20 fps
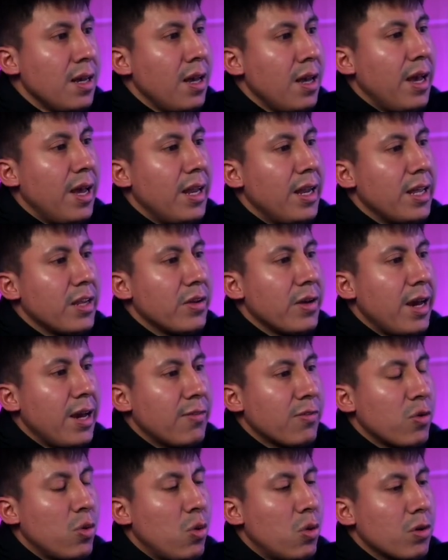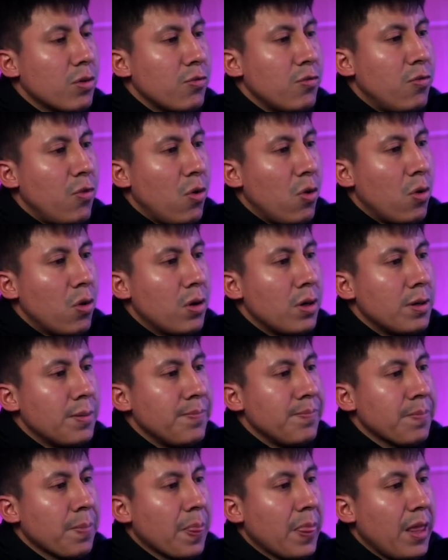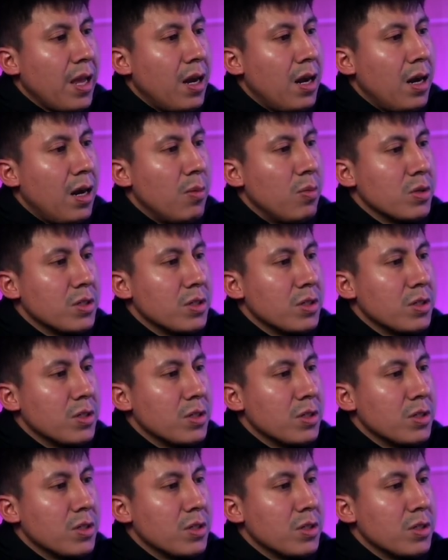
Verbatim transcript: and then you have quarter four, um,